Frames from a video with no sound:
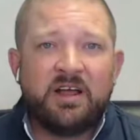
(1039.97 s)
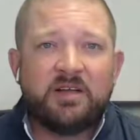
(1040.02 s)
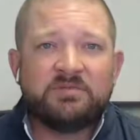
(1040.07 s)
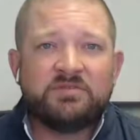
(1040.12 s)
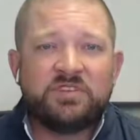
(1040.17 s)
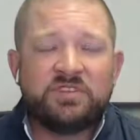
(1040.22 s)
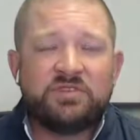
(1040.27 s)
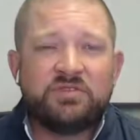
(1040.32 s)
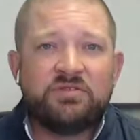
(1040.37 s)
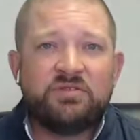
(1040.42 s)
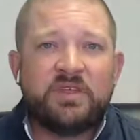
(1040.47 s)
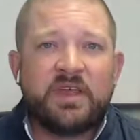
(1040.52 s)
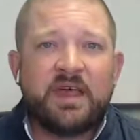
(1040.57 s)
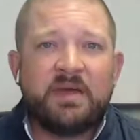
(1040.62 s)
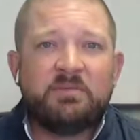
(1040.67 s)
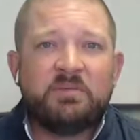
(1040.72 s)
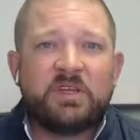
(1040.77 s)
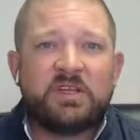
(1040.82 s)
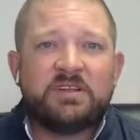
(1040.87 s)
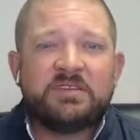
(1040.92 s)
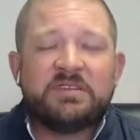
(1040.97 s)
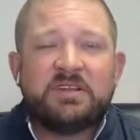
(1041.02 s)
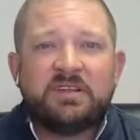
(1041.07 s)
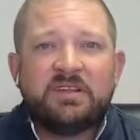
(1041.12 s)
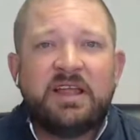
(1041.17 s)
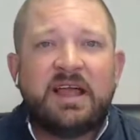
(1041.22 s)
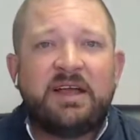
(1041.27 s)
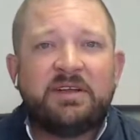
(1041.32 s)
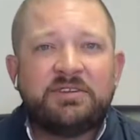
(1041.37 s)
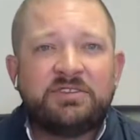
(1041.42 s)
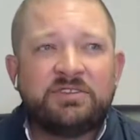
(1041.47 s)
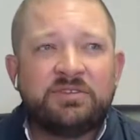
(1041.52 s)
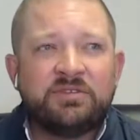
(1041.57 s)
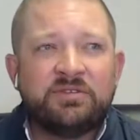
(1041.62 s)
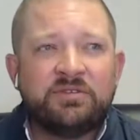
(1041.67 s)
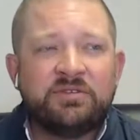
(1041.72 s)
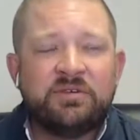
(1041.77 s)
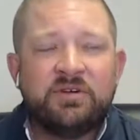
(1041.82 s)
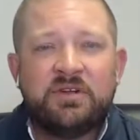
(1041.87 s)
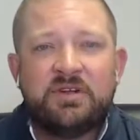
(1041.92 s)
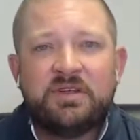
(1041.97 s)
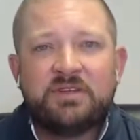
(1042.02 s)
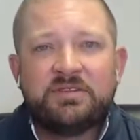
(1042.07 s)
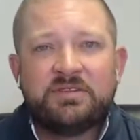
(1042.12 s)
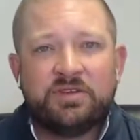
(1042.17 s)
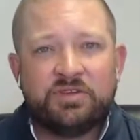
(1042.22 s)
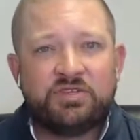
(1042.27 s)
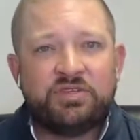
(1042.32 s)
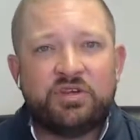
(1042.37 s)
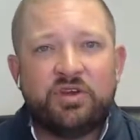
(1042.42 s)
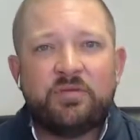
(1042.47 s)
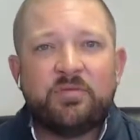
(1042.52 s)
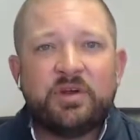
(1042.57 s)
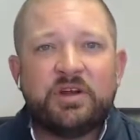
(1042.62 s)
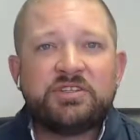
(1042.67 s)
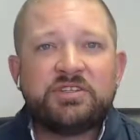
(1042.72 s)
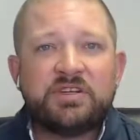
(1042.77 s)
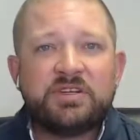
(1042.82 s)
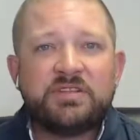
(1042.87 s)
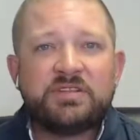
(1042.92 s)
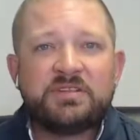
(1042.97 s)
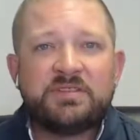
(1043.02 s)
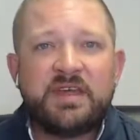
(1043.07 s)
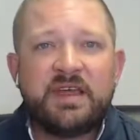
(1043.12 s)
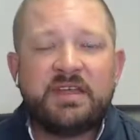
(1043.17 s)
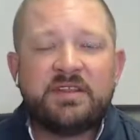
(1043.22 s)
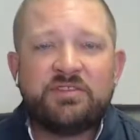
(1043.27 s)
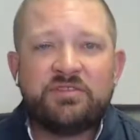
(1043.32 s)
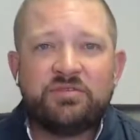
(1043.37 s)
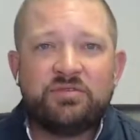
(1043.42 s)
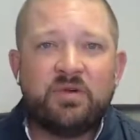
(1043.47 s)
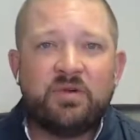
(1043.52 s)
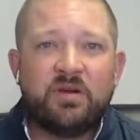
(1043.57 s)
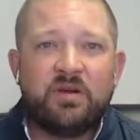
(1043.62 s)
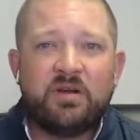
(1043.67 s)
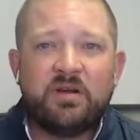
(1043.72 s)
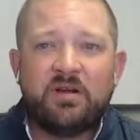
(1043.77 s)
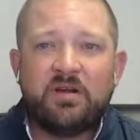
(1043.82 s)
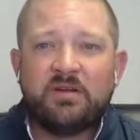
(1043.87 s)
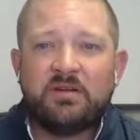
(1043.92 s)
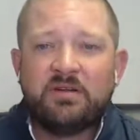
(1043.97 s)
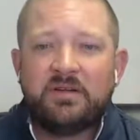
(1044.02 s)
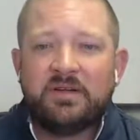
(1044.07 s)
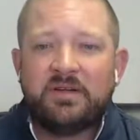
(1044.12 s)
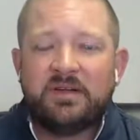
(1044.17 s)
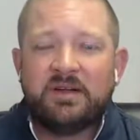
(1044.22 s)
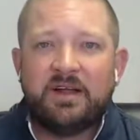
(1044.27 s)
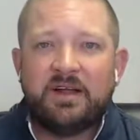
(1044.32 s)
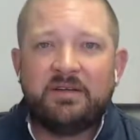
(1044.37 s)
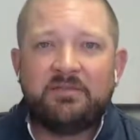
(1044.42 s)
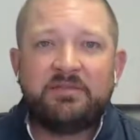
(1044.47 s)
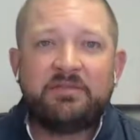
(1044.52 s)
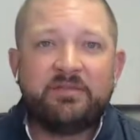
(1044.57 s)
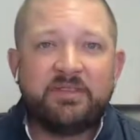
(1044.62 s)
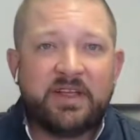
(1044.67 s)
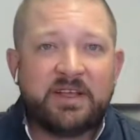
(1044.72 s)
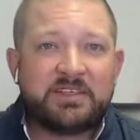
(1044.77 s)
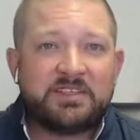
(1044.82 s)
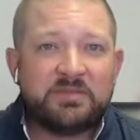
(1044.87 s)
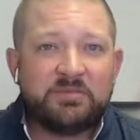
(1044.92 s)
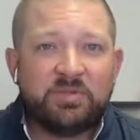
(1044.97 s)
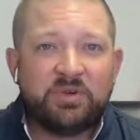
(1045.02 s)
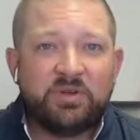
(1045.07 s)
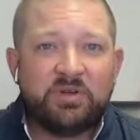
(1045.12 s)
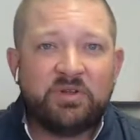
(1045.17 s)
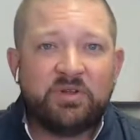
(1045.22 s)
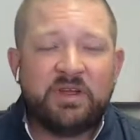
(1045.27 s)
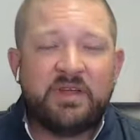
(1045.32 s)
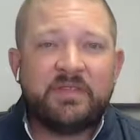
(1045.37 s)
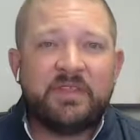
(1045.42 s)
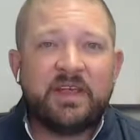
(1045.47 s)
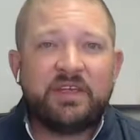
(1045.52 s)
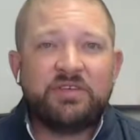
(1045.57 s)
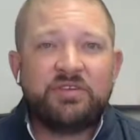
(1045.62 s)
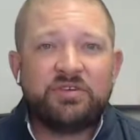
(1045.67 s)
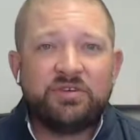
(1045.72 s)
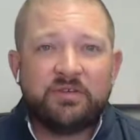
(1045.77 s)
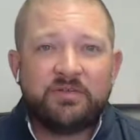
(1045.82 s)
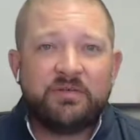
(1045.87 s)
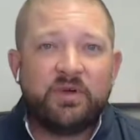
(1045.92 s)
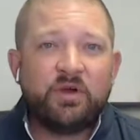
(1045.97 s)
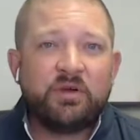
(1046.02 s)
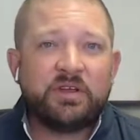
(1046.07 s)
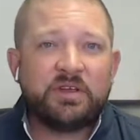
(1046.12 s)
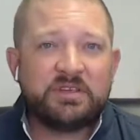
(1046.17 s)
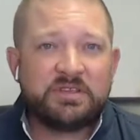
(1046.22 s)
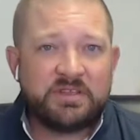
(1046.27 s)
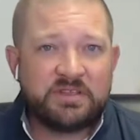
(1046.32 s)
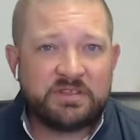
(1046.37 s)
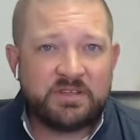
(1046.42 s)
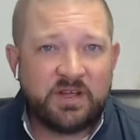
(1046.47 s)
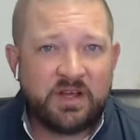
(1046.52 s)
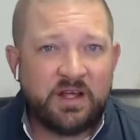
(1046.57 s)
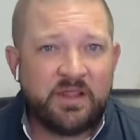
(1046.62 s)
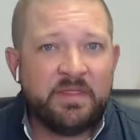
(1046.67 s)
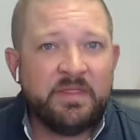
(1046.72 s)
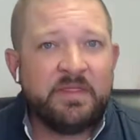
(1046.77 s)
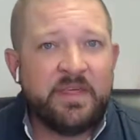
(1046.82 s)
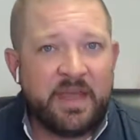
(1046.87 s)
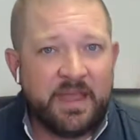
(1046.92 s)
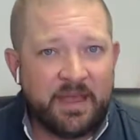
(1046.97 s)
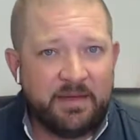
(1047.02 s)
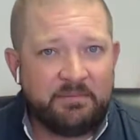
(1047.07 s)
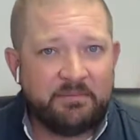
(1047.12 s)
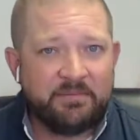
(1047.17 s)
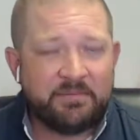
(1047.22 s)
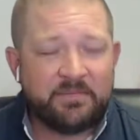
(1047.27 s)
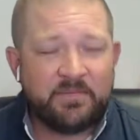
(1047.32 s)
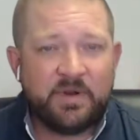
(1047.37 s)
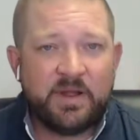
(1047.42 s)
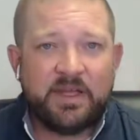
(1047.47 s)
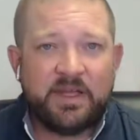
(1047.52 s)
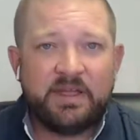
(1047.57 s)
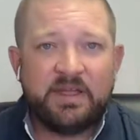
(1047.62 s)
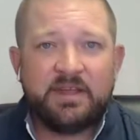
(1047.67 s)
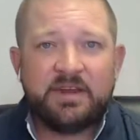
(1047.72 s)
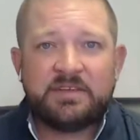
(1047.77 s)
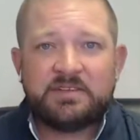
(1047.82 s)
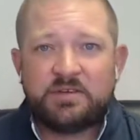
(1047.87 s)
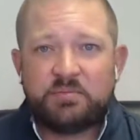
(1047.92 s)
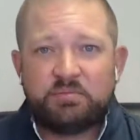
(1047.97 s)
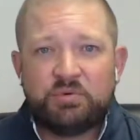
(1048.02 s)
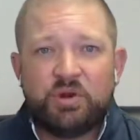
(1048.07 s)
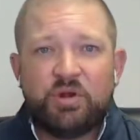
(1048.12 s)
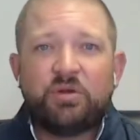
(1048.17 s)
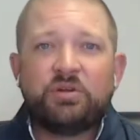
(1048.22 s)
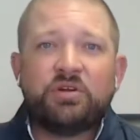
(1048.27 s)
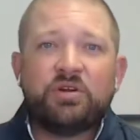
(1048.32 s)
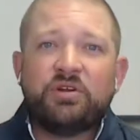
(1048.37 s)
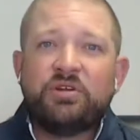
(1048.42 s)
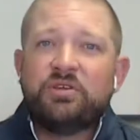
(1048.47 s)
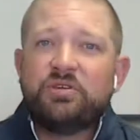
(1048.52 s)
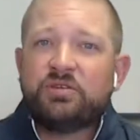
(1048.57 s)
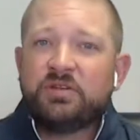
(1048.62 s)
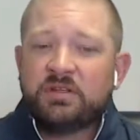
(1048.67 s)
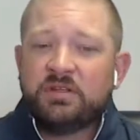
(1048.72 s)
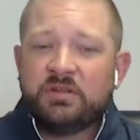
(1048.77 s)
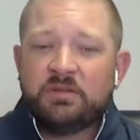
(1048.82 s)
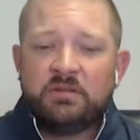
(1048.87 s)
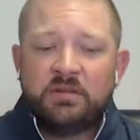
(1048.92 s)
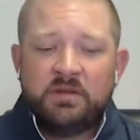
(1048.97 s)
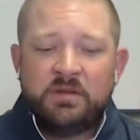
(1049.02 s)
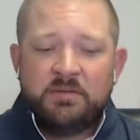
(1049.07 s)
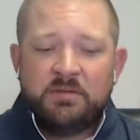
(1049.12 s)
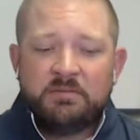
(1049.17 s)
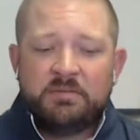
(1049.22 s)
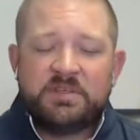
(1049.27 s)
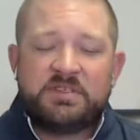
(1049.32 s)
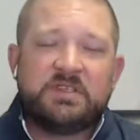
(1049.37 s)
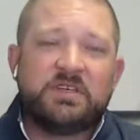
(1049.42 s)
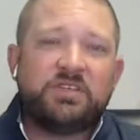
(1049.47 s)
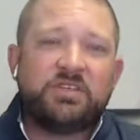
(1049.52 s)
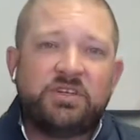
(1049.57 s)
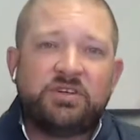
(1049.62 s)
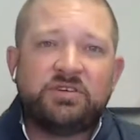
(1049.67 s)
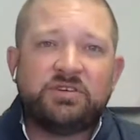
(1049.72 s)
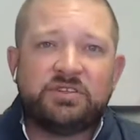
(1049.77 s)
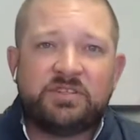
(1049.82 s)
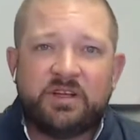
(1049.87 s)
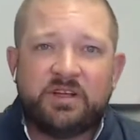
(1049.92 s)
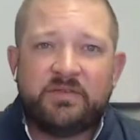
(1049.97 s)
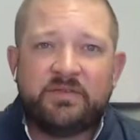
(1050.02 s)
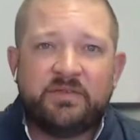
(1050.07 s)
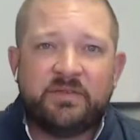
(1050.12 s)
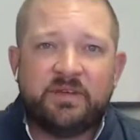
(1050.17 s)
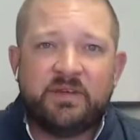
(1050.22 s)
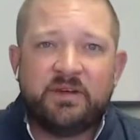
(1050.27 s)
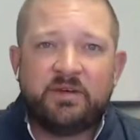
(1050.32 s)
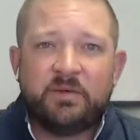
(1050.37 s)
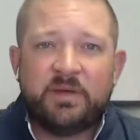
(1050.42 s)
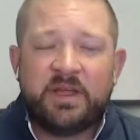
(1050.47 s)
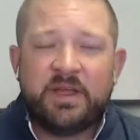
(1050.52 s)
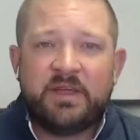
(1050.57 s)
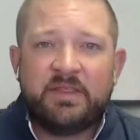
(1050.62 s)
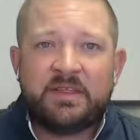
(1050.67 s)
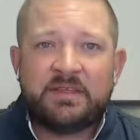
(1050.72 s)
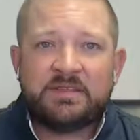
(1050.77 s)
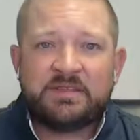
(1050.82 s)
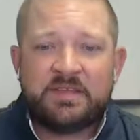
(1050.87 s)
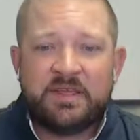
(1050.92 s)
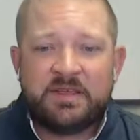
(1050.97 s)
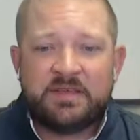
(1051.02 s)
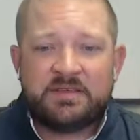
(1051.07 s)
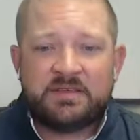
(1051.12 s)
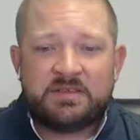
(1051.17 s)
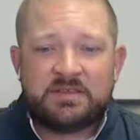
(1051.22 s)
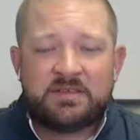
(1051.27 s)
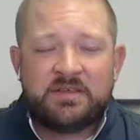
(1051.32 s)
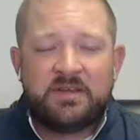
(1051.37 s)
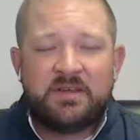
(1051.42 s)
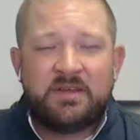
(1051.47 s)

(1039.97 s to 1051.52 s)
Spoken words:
to do that, because it allows you to show merchants that you are flexible and that your focus is on them, right? And as a broker, you can position yourself in a way that says,